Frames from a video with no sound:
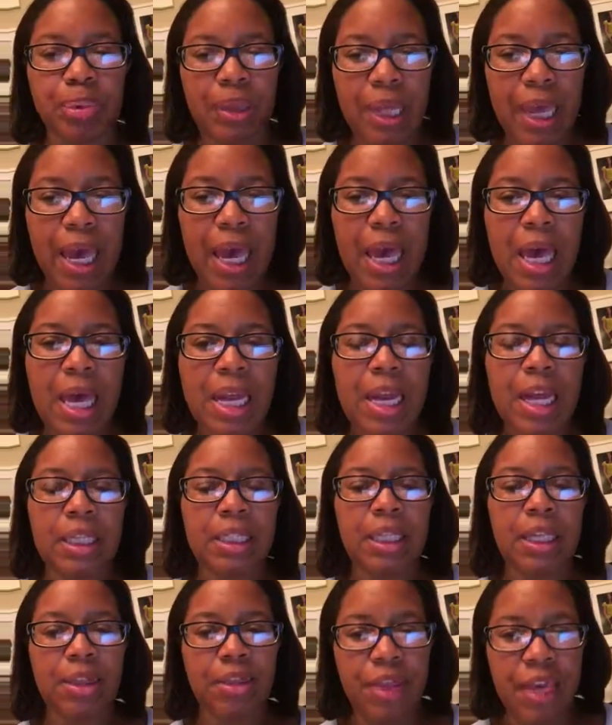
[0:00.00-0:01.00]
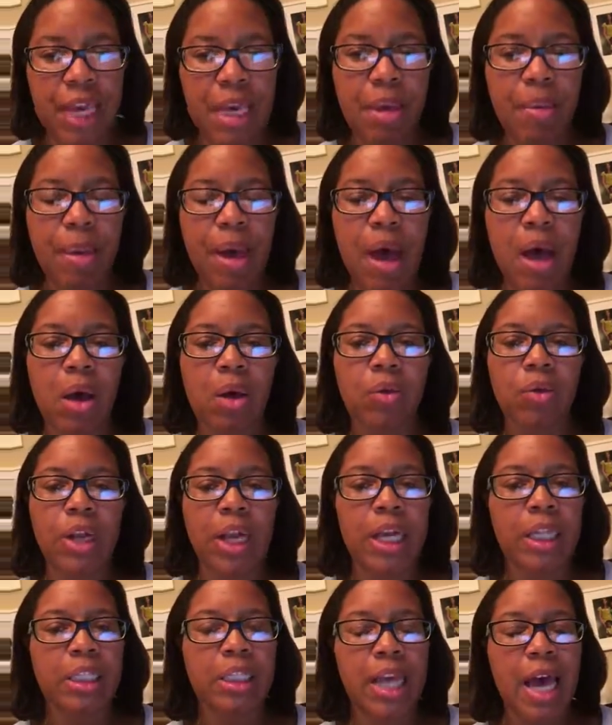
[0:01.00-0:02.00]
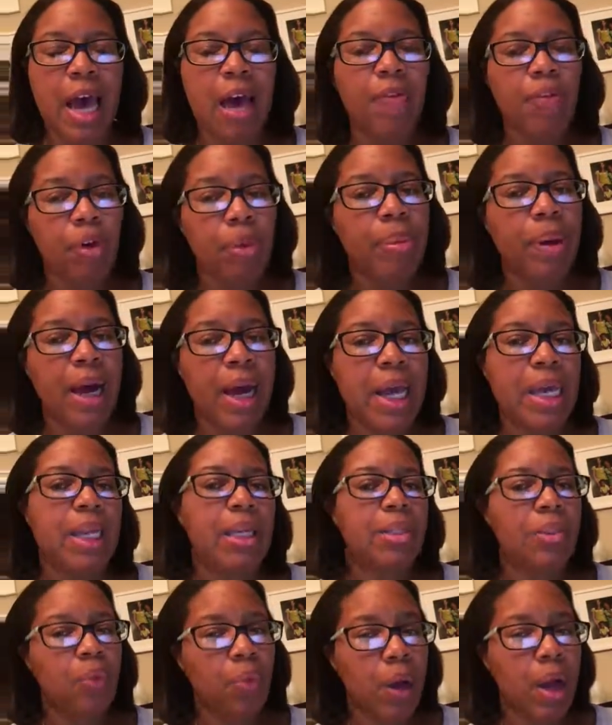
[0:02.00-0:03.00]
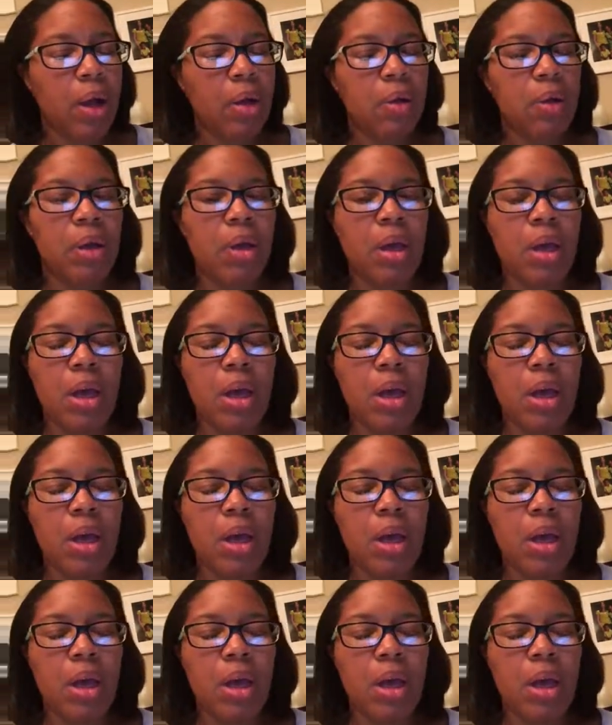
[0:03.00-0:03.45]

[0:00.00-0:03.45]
plan and to think about and to have our buy-in as well.